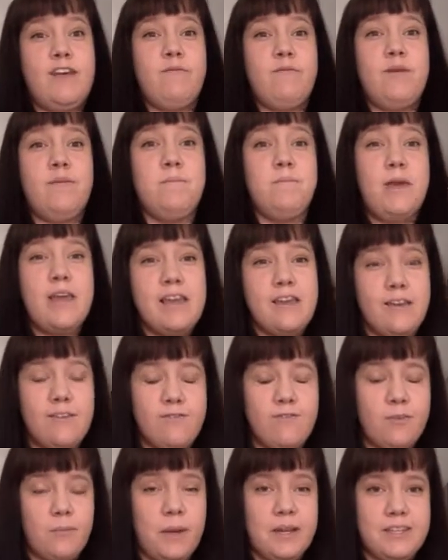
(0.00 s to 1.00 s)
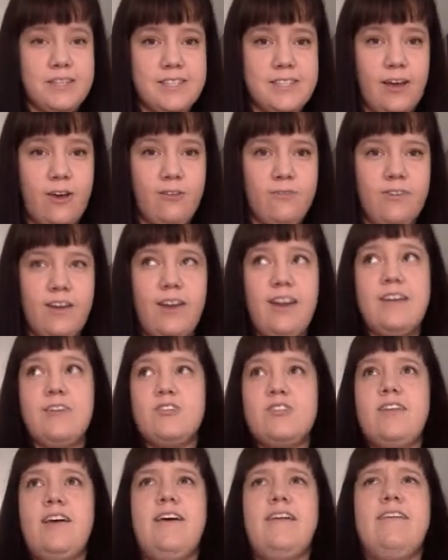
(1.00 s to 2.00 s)
I've been making for myself, and I
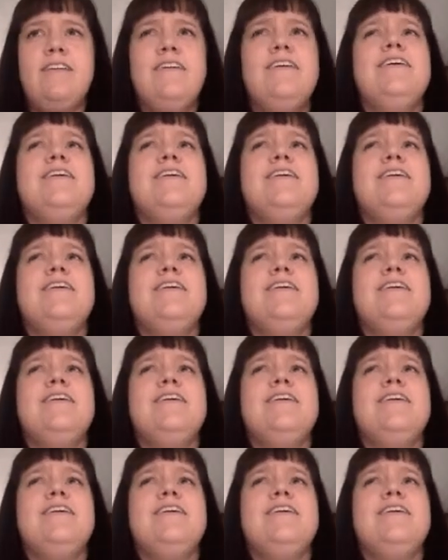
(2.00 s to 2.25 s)
just thought